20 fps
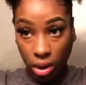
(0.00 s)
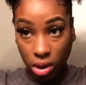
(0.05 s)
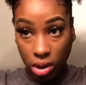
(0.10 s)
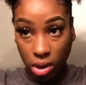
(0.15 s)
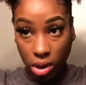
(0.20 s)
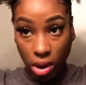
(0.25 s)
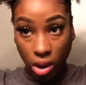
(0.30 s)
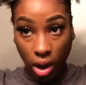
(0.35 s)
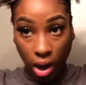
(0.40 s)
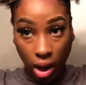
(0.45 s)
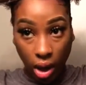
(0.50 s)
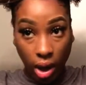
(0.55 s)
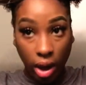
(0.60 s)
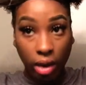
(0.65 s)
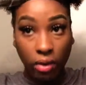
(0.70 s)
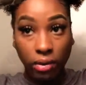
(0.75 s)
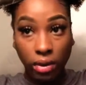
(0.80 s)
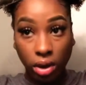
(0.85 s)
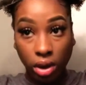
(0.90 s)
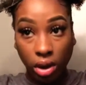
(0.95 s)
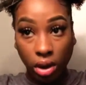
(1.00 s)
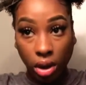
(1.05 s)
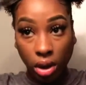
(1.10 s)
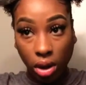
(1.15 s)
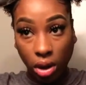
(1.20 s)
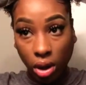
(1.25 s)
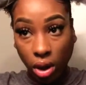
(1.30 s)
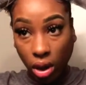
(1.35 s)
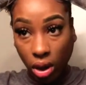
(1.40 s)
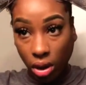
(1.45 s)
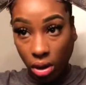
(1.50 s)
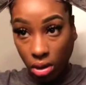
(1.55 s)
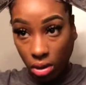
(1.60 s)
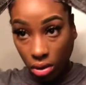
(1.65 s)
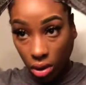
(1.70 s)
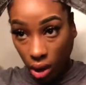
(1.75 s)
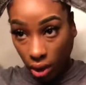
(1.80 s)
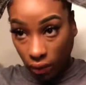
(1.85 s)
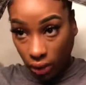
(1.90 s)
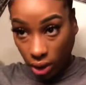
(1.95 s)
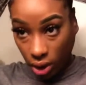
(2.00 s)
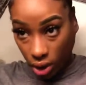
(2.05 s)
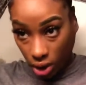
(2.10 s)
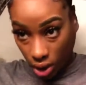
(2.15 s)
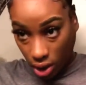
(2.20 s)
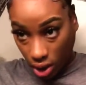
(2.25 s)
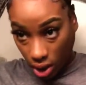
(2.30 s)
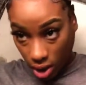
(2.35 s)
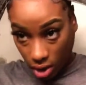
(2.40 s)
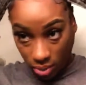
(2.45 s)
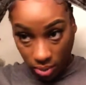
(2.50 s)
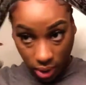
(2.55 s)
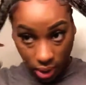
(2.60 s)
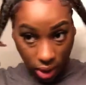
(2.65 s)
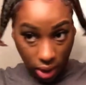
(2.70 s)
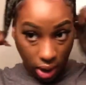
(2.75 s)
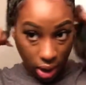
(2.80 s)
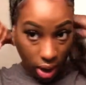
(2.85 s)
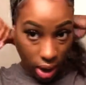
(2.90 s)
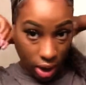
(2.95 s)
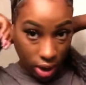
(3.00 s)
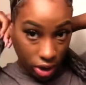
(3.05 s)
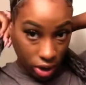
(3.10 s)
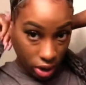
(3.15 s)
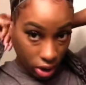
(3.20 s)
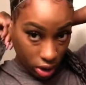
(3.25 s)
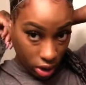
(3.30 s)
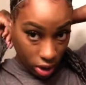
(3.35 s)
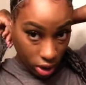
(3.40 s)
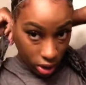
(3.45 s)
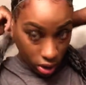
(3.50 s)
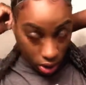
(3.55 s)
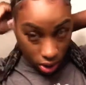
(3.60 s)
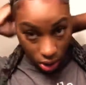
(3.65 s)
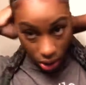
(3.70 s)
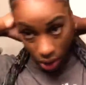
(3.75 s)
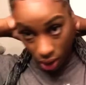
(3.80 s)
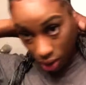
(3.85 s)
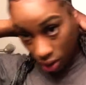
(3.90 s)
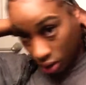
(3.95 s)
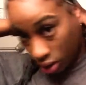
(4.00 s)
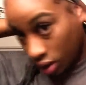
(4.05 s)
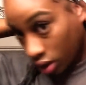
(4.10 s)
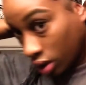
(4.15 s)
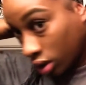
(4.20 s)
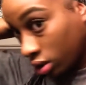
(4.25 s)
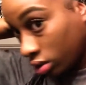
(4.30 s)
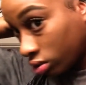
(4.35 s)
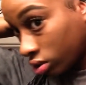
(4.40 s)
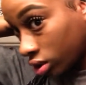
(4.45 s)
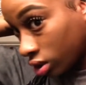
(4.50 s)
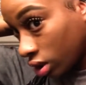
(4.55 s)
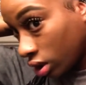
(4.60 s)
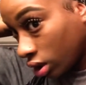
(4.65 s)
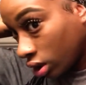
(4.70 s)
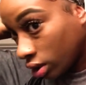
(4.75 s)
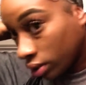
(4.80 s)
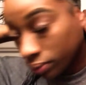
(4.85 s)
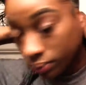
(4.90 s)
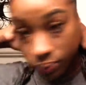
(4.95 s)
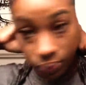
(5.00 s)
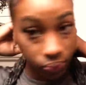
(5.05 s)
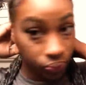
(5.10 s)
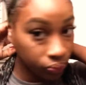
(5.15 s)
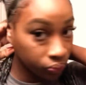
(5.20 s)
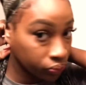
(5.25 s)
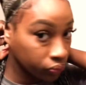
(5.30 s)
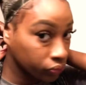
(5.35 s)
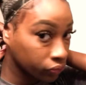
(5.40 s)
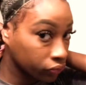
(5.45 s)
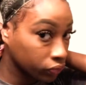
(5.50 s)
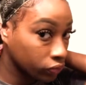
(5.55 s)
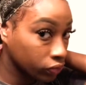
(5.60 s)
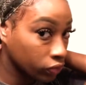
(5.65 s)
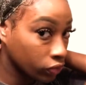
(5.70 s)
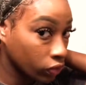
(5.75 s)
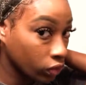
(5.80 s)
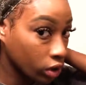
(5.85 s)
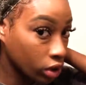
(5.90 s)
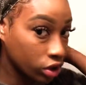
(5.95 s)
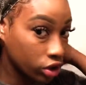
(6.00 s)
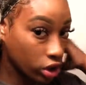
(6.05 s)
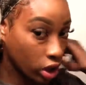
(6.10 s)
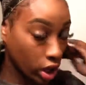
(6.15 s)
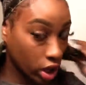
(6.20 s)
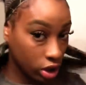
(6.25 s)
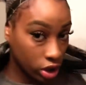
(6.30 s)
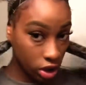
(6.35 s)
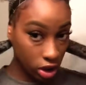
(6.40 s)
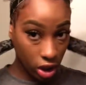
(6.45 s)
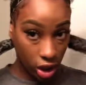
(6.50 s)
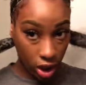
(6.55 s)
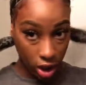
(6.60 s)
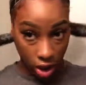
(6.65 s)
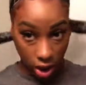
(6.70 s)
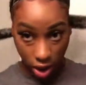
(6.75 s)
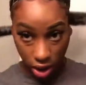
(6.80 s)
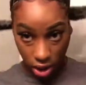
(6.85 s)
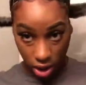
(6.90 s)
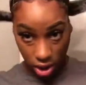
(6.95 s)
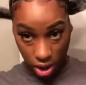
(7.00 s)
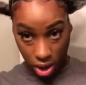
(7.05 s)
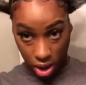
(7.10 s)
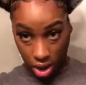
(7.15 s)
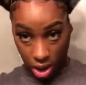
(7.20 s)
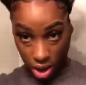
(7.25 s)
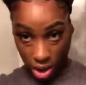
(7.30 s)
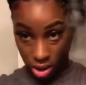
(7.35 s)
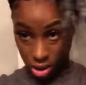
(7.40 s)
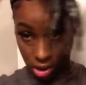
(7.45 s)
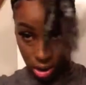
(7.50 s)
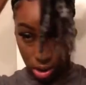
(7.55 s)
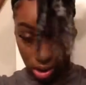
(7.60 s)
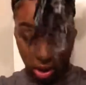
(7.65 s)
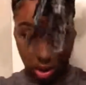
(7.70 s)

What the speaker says: and tie everything down but the edges, and then you see get your edges laid like that.